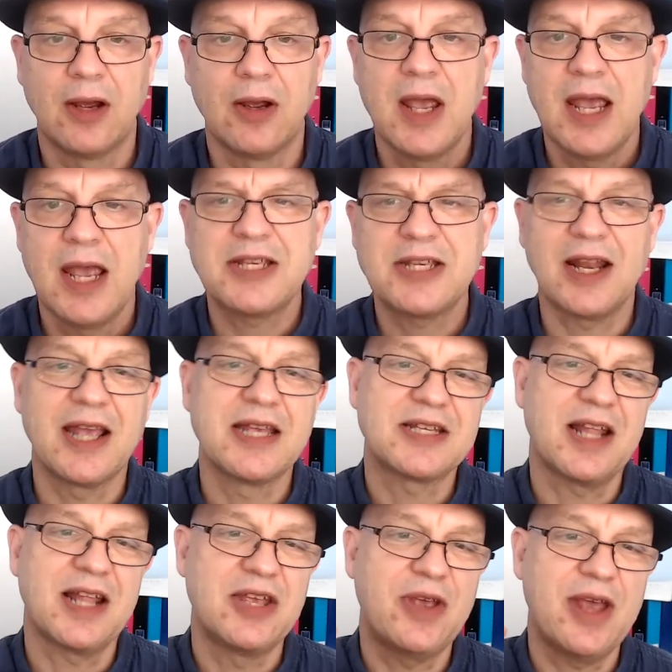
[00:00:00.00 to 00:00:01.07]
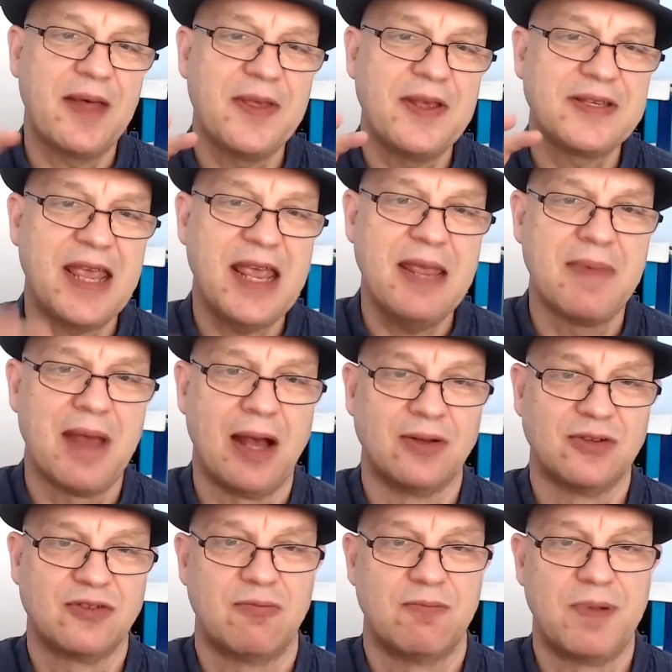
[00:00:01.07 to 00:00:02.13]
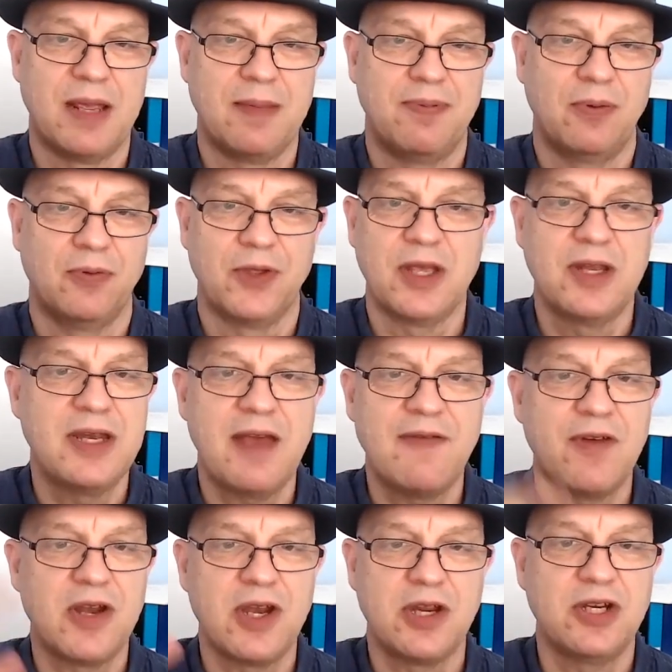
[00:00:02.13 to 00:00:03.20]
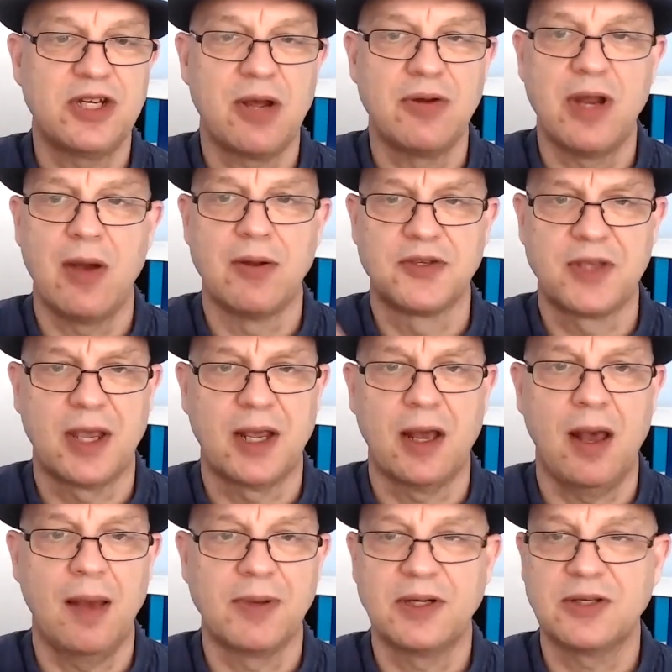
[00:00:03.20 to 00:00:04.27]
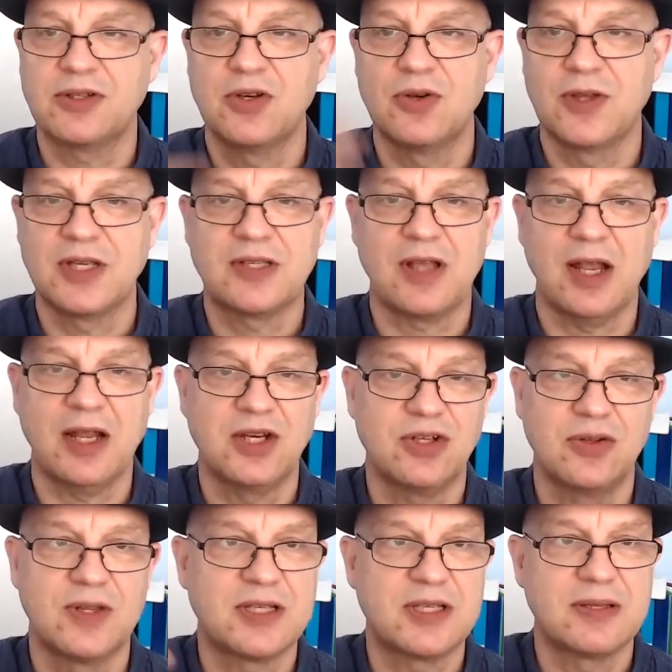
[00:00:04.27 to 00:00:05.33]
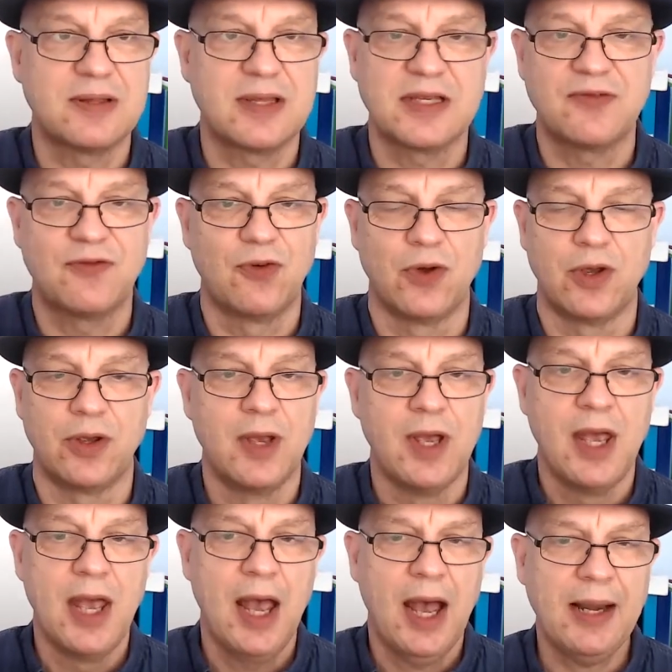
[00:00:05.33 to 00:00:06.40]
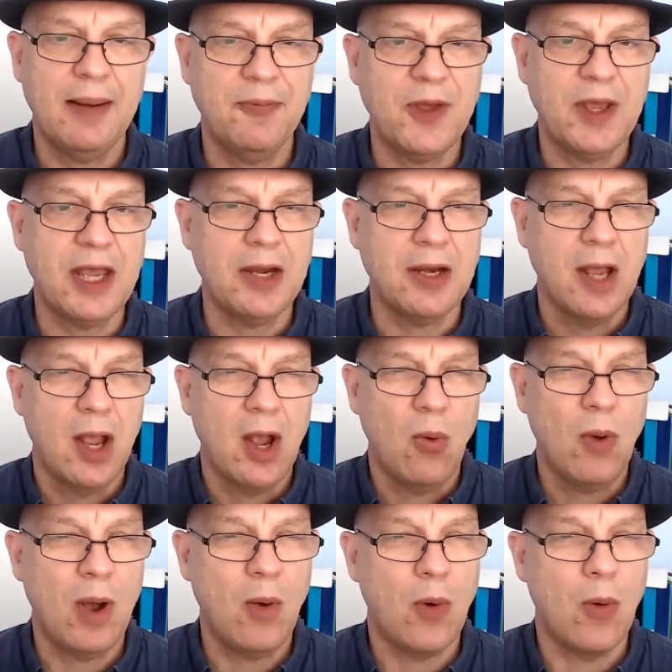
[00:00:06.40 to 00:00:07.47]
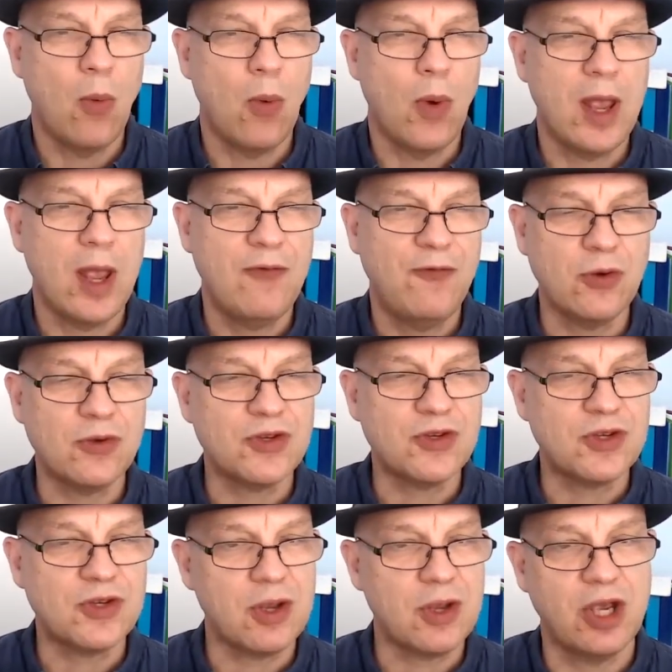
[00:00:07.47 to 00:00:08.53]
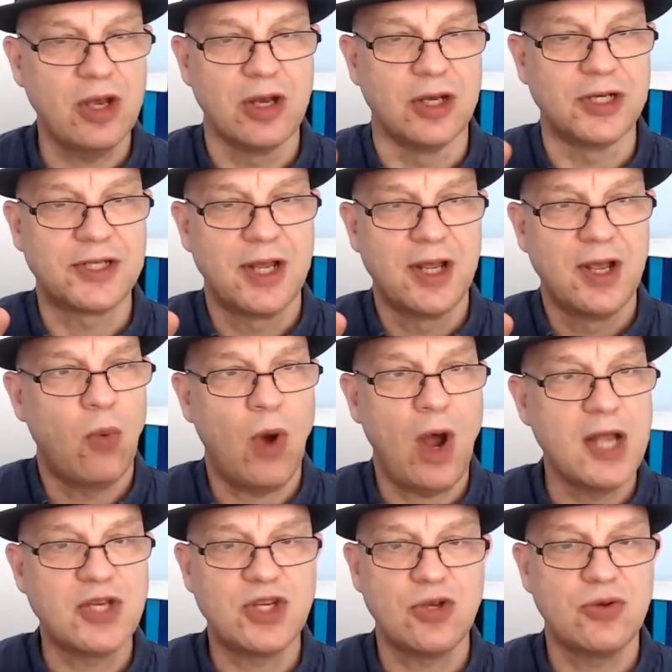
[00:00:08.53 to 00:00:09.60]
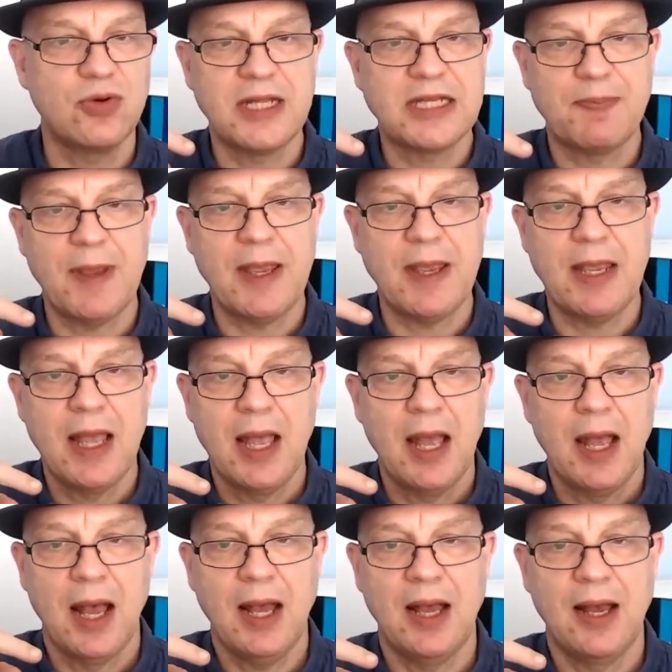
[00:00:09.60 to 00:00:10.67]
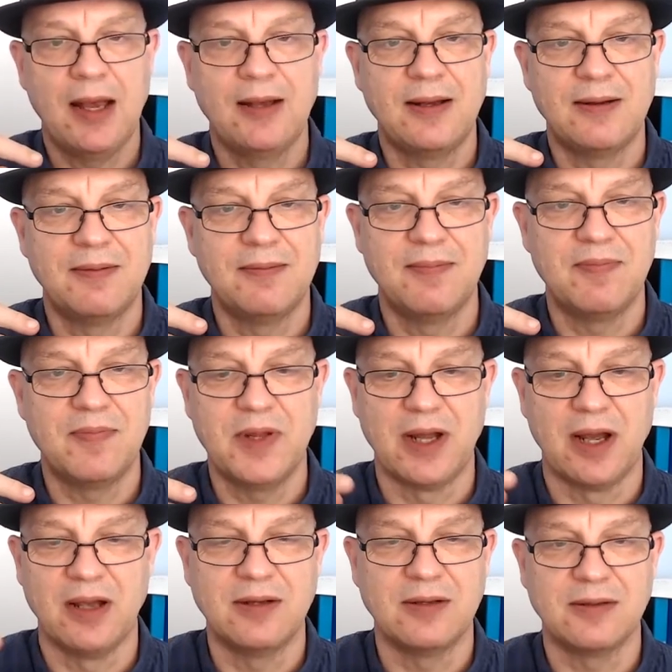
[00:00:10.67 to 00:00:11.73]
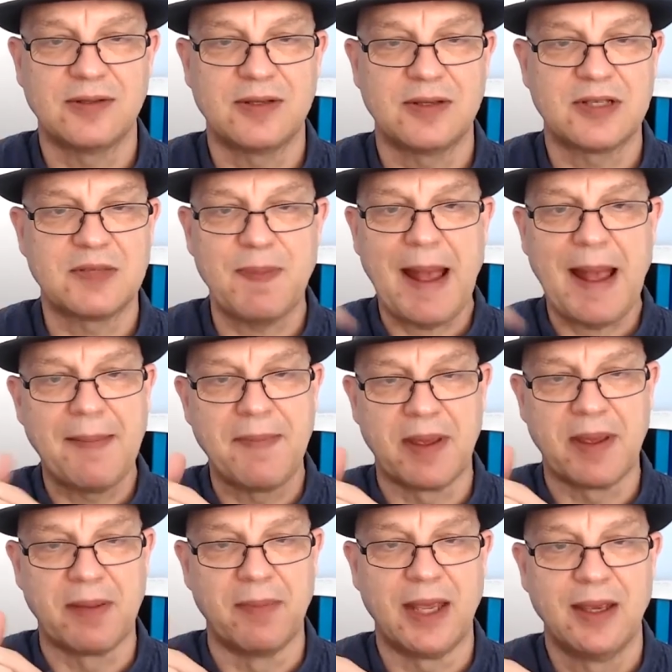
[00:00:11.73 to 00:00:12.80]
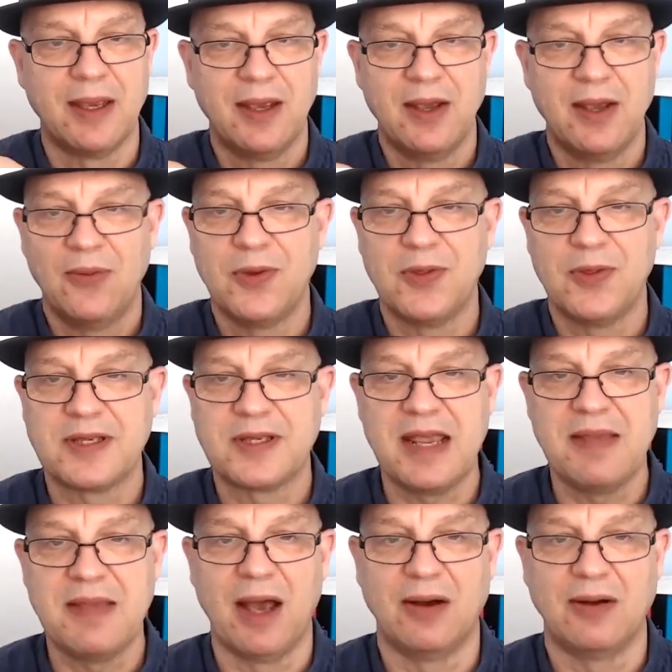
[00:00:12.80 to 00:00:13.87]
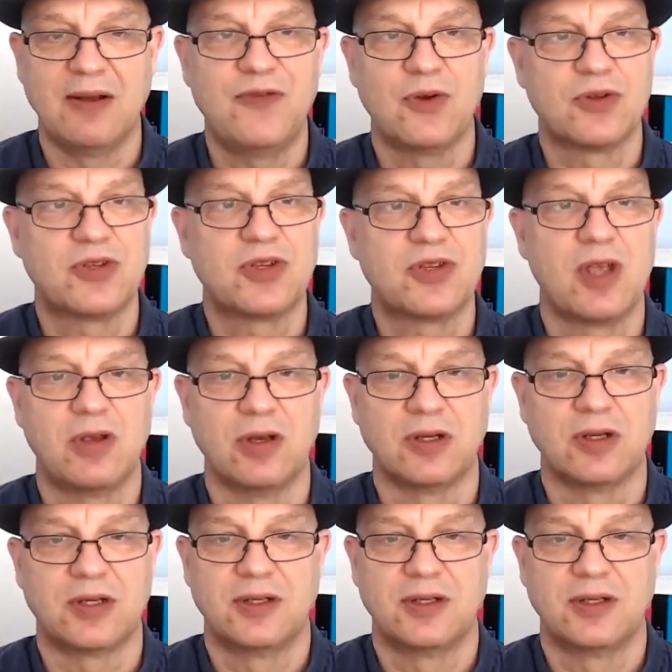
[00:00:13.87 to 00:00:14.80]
It's like you get these emails from people that you don't know, and saying, I'm going to do this, I can do this and this for you. And I'm thinking, well, if you're so good, why do you need to be spamming me with this email if you're so good